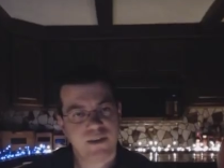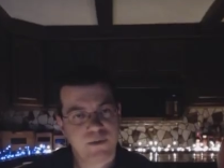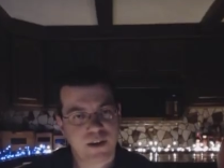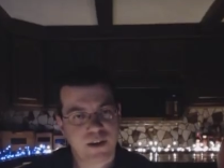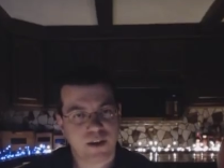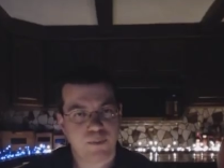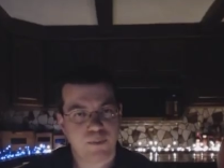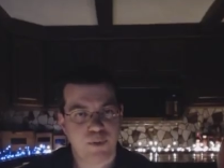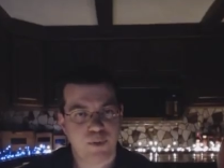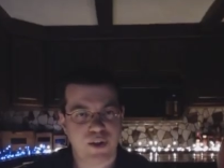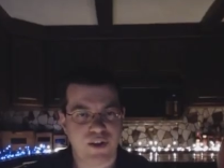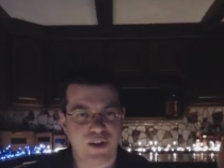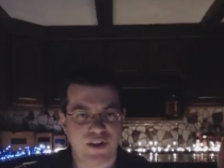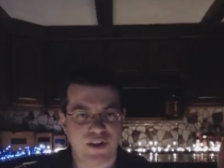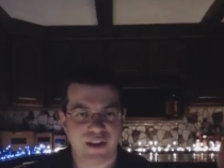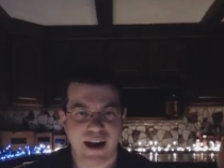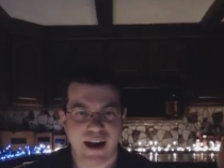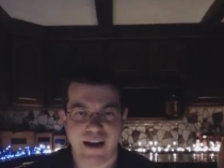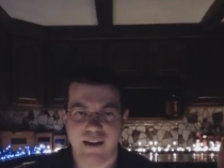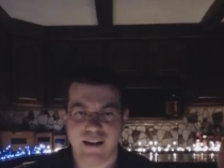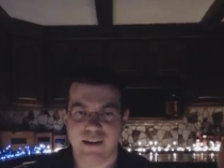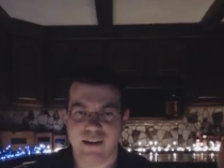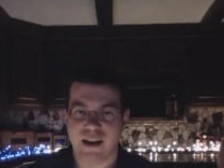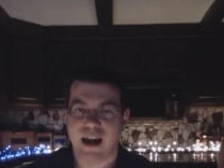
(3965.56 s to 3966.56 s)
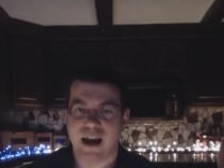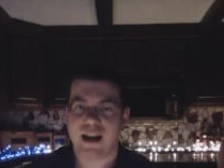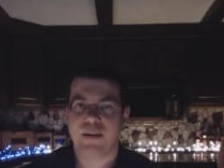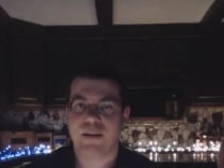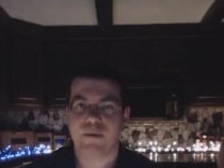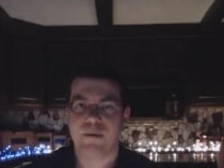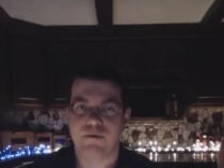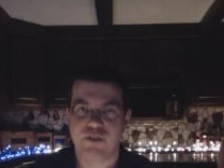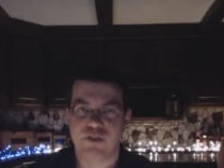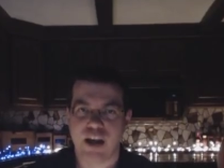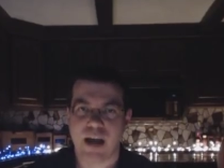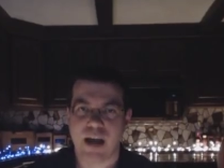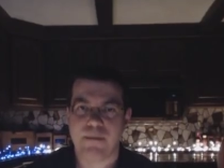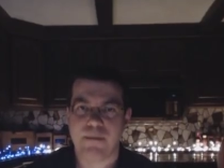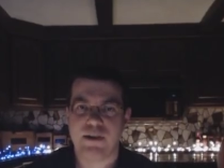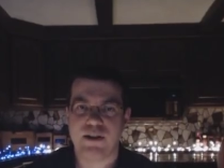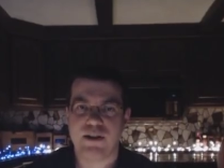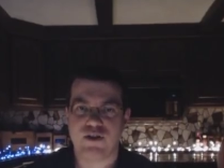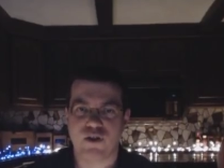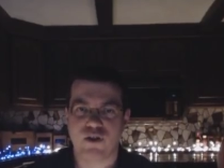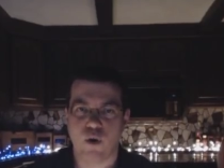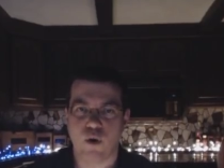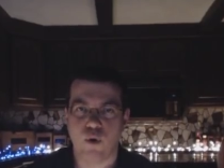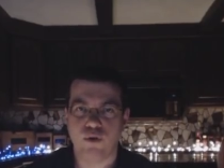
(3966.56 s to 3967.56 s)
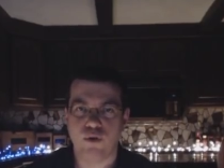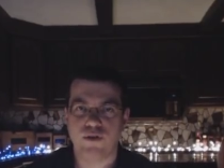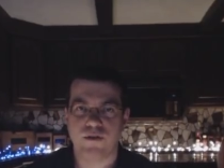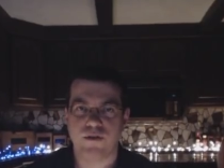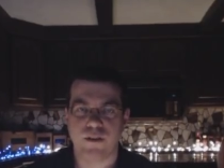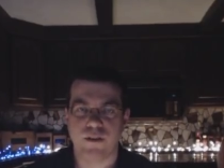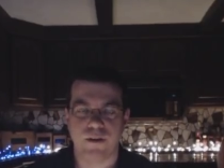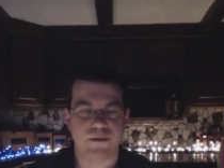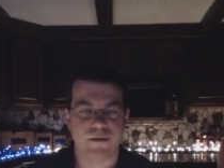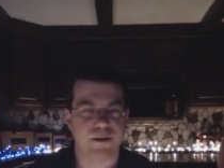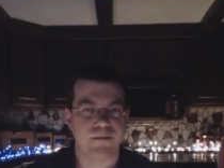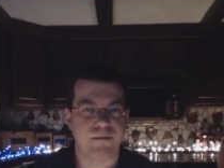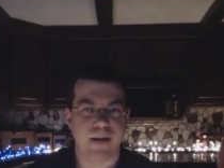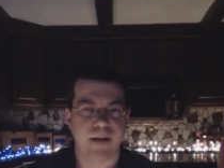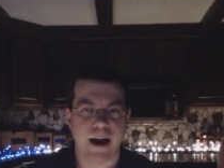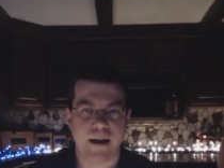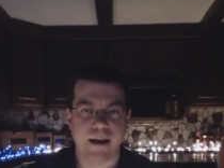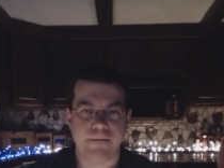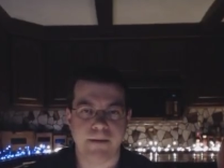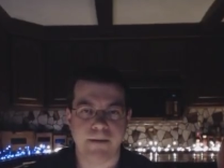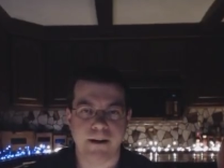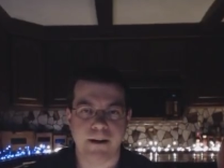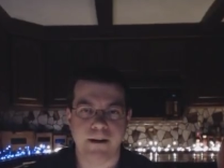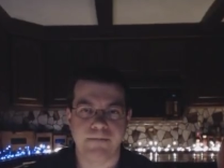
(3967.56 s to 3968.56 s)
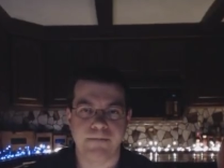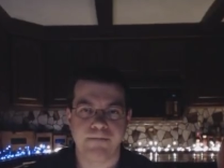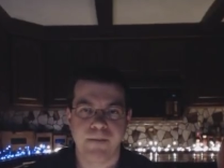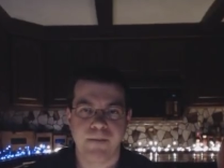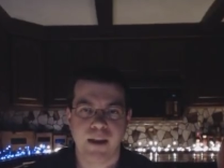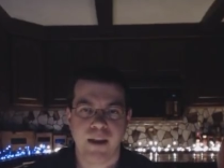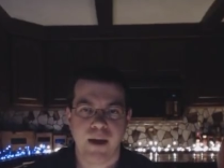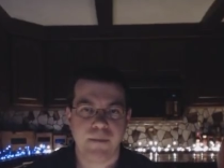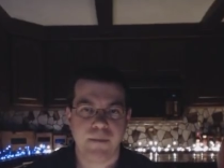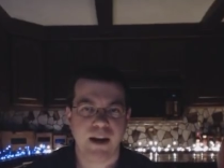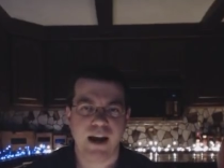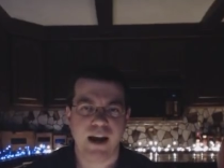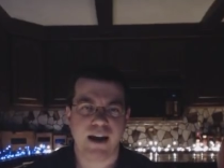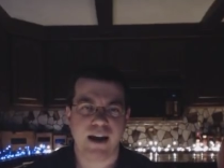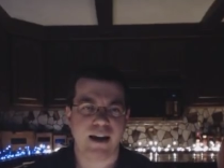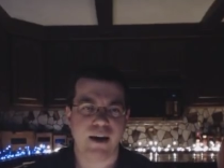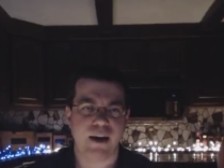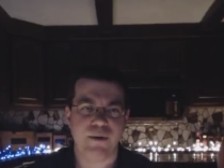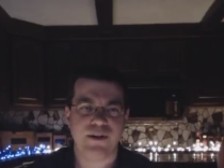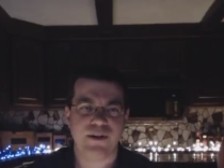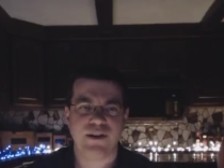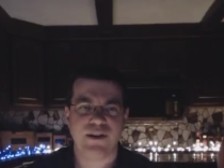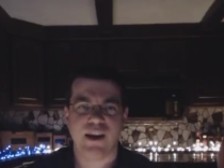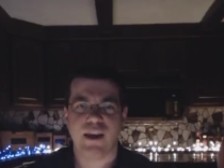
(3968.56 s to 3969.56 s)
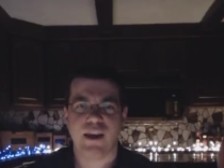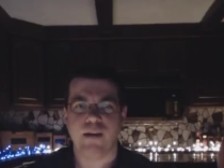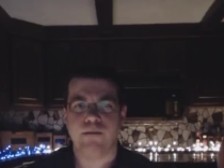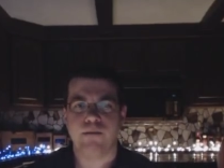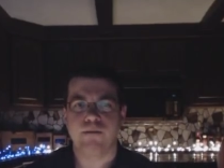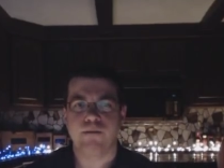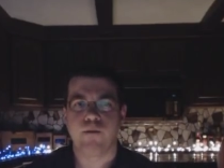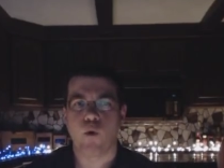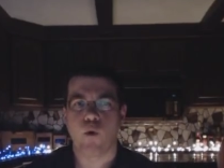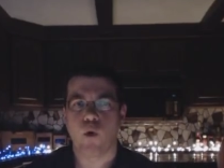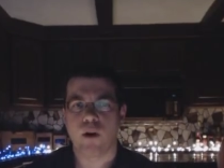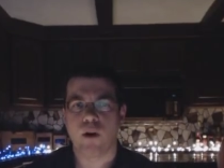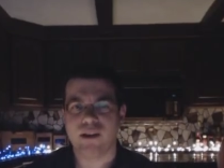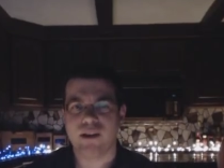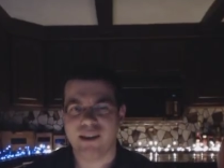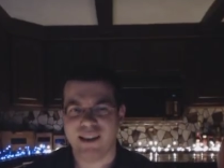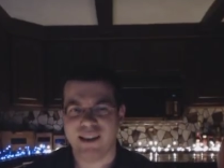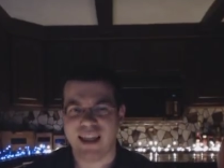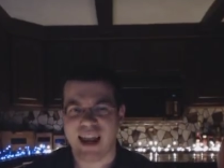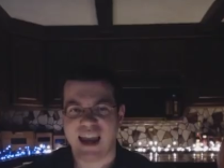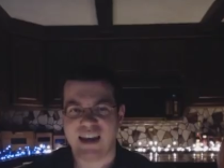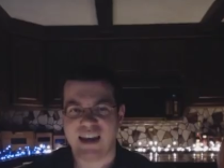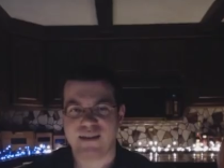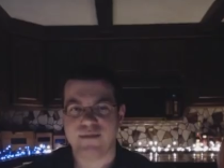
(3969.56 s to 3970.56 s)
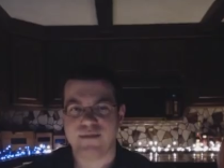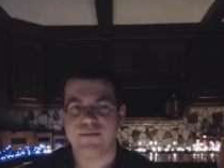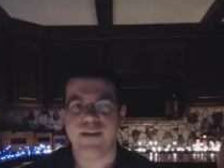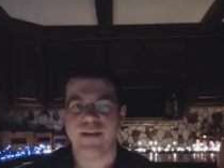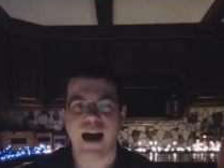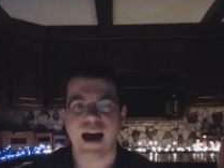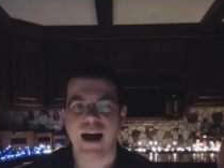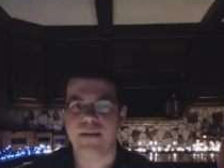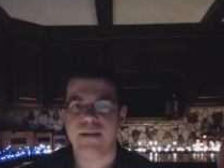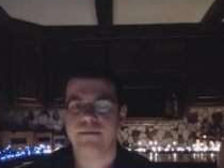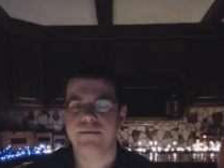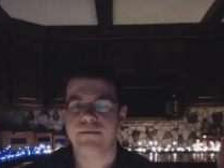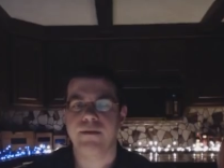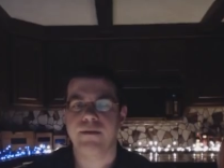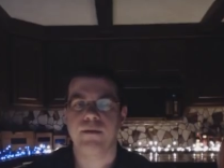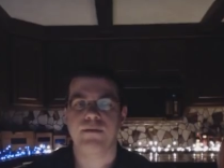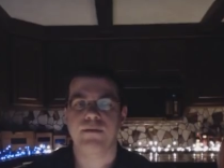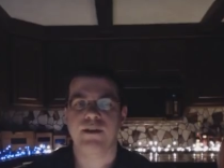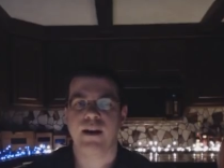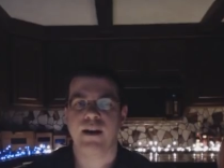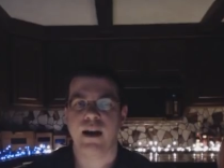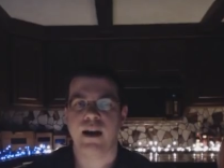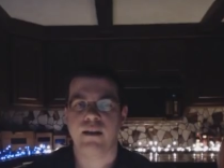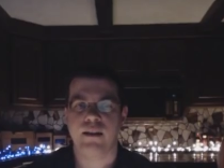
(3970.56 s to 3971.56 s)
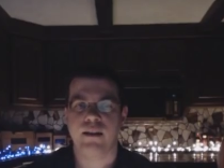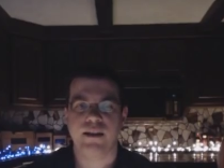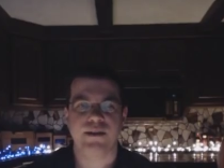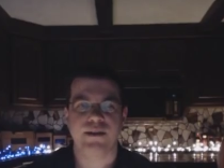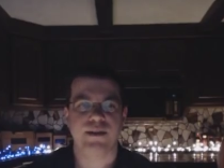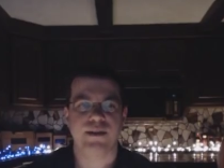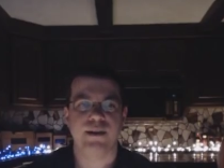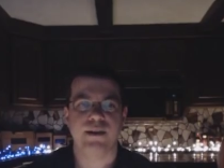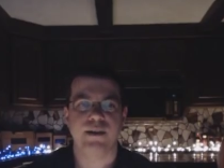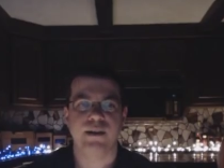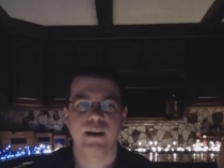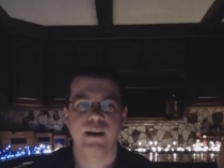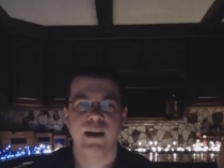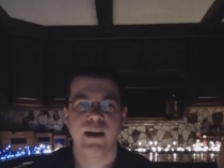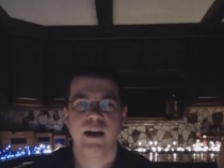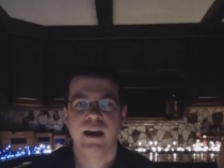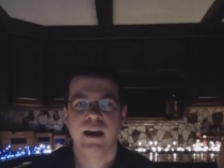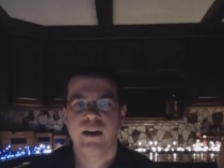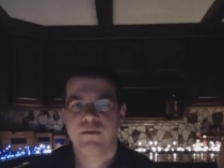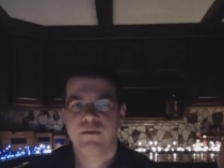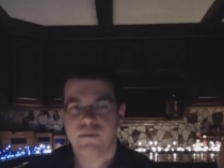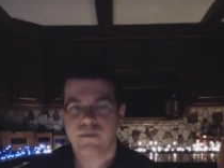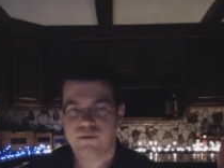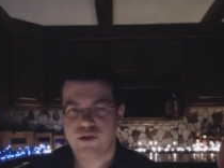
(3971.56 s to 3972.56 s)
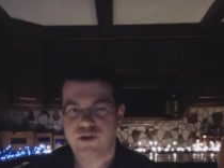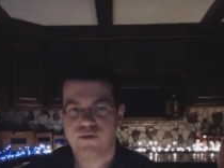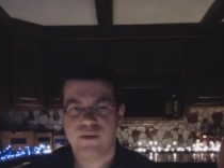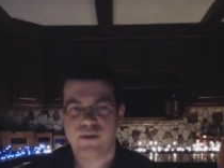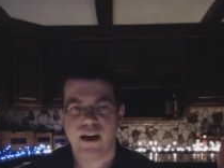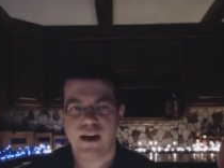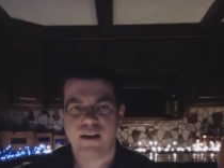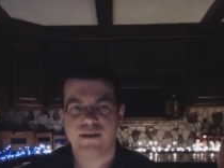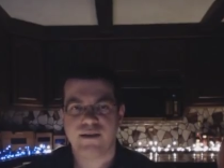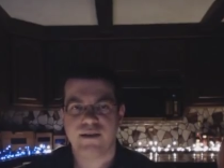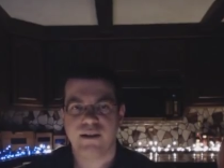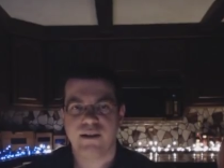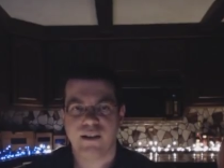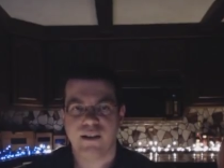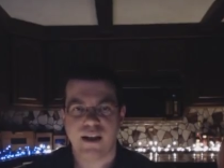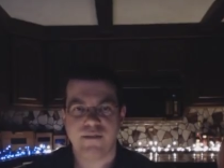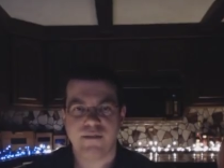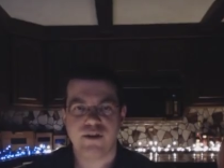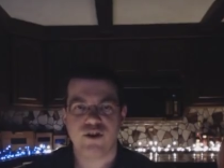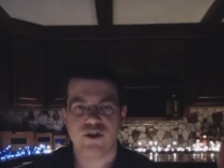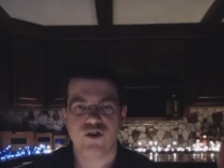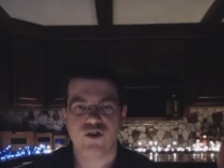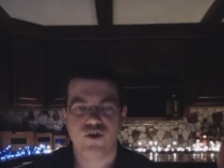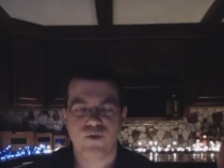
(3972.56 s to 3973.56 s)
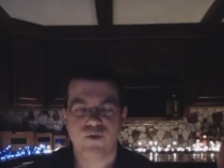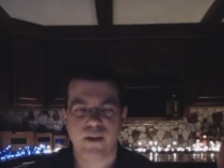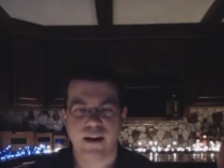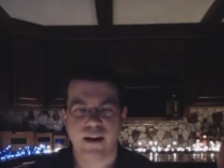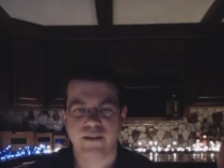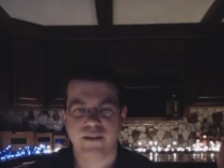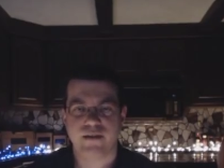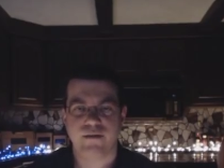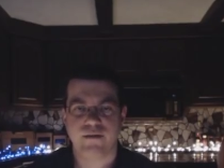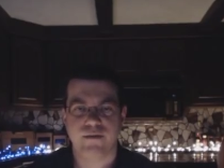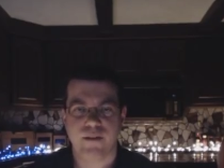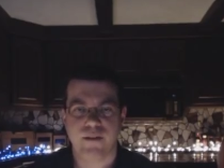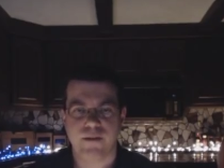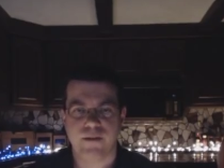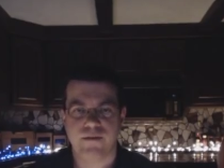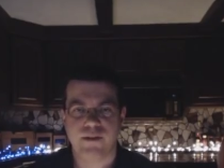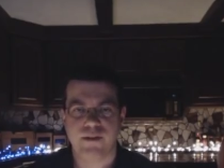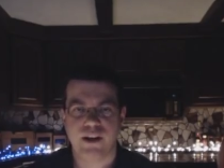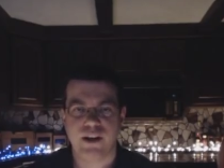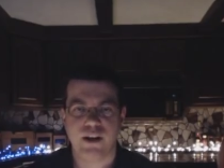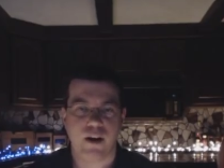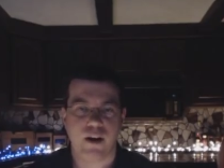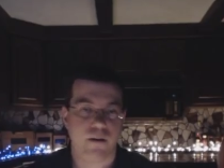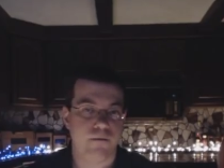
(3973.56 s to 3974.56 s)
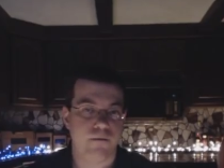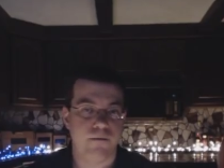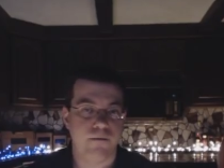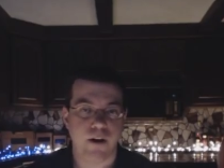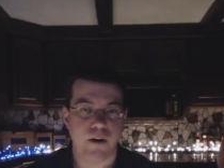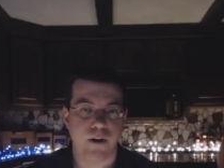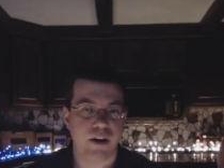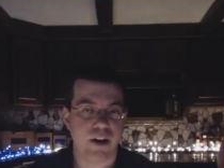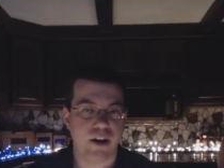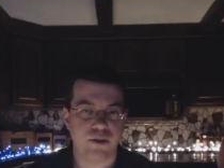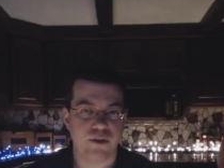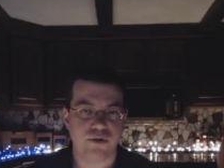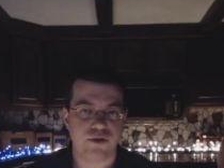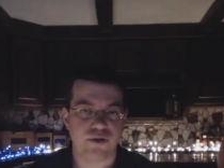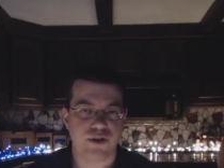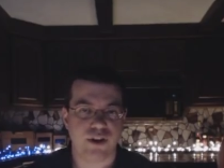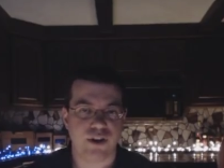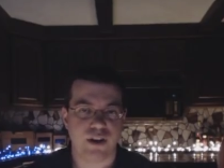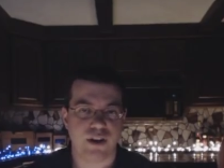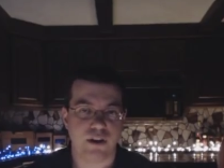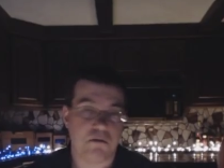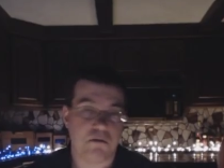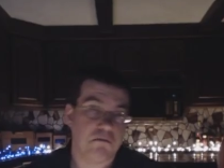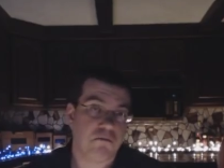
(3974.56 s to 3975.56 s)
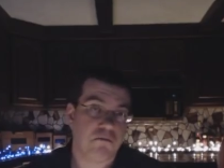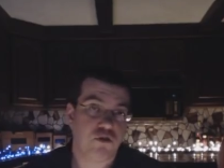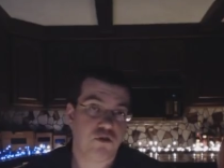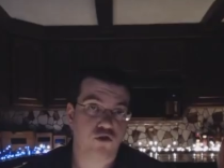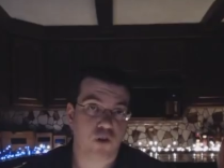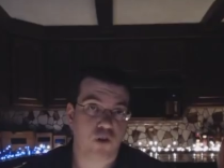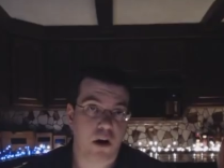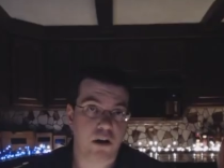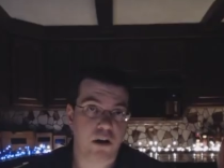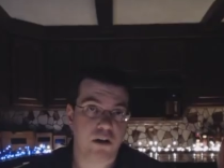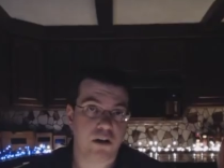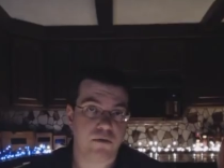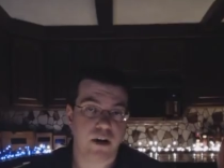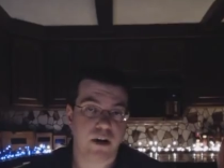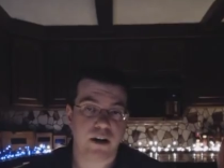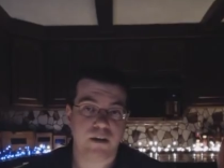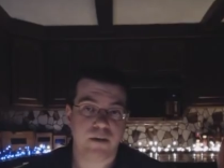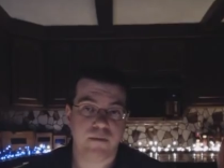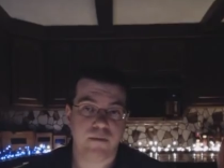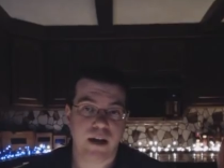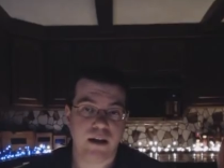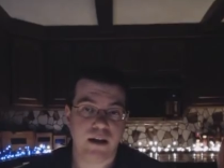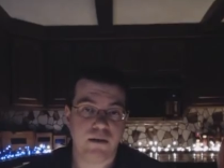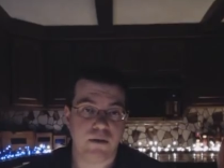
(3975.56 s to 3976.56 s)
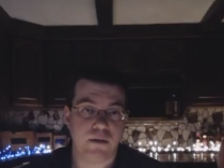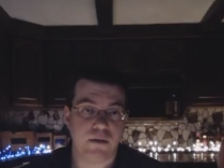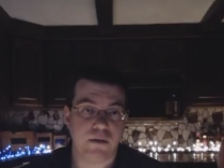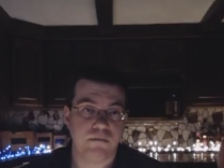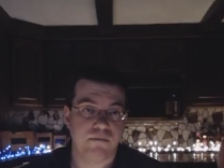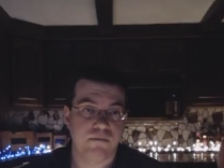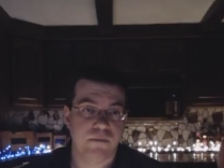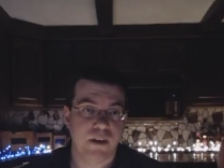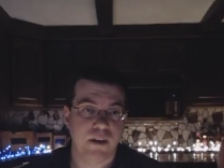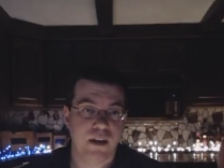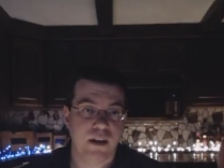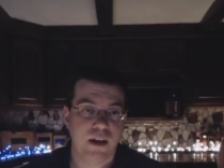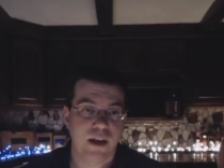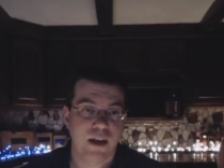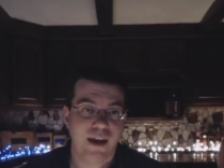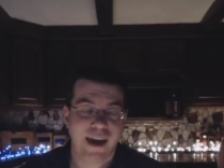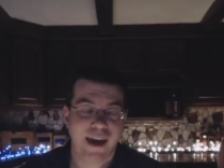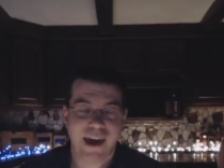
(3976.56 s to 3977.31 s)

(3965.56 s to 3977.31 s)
That seems like a pretty solid lineup of Japanese ghost films, in my opinion. I mean, heck, I would say that four of the last five films that I listed, from two thousand eleven to two thousand fifteen, are very interesting and strongly recommendable.